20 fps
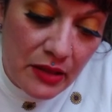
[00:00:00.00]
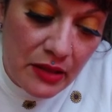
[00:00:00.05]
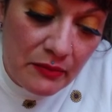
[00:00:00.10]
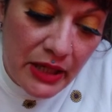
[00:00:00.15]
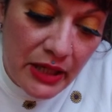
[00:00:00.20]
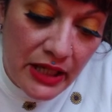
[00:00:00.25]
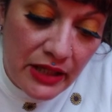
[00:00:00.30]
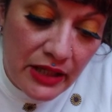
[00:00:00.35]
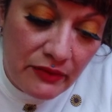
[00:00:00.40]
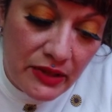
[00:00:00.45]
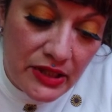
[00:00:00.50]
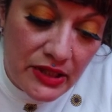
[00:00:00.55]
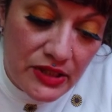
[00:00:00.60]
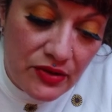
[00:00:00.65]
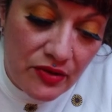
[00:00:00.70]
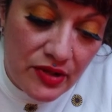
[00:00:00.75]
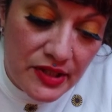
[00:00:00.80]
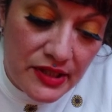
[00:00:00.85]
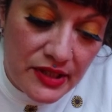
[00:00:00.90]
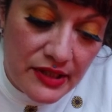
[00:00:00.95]
many
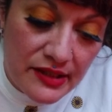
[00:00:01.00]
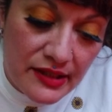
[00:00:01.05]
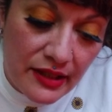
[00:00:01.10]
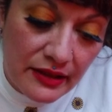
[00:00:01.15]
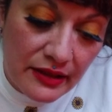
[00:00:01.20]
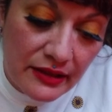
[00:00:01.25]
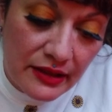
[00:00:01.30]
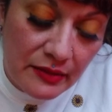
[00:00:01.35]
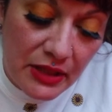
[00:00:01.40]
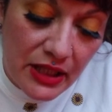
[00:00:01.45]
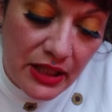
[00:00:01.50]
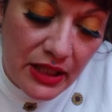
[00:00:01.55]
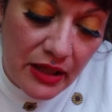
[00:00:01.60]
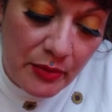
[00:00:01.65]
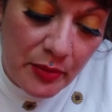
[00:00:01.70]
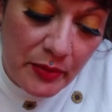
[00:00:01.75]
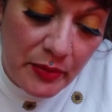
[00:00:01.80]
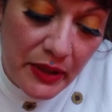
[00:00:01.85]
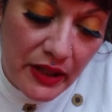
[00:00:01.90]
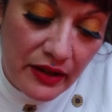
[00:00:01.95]
resources suddenly
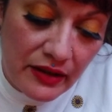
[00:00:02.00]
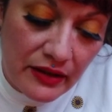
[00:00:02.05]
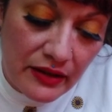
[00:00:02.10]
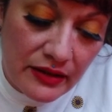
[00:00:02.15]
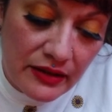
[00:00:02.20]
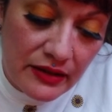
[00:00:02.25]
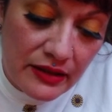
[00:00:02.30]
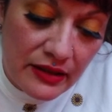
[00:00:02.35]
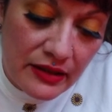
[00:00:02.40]
become apparent.